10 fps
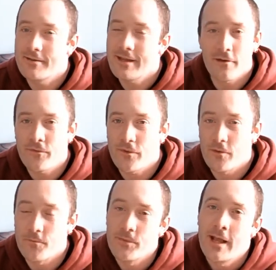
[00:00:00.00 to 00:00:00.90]
that
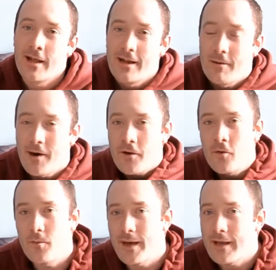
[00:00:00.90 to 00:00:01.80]
film. Now
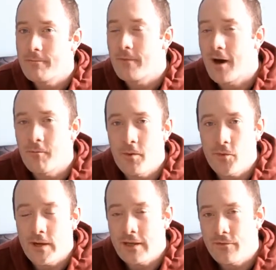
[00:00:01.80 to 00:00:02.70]
Michael Bay, I
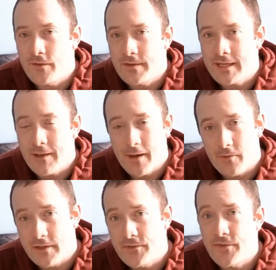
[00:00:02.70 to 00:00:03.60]
remember when he first came out
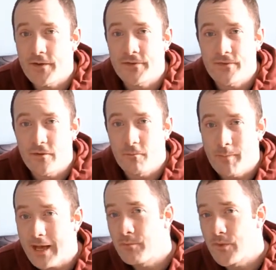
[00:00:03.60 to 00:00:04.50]
with his first film,
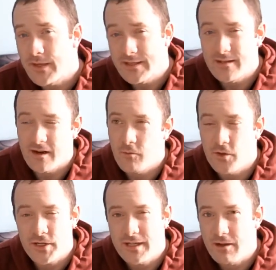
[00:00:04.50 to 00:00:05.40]
Bad Boys, and I
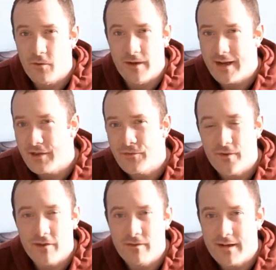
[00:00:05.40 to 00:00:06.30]
watched that in,
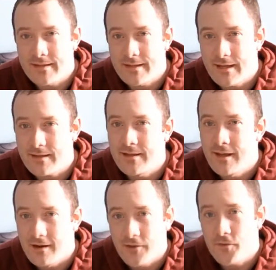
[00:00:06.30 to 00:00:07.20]
95, 96,
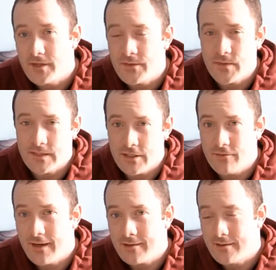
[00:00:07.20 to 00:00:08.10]
I thought this was a
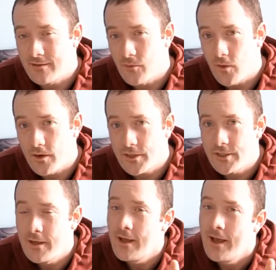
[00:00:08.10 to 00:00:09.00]
director to watch.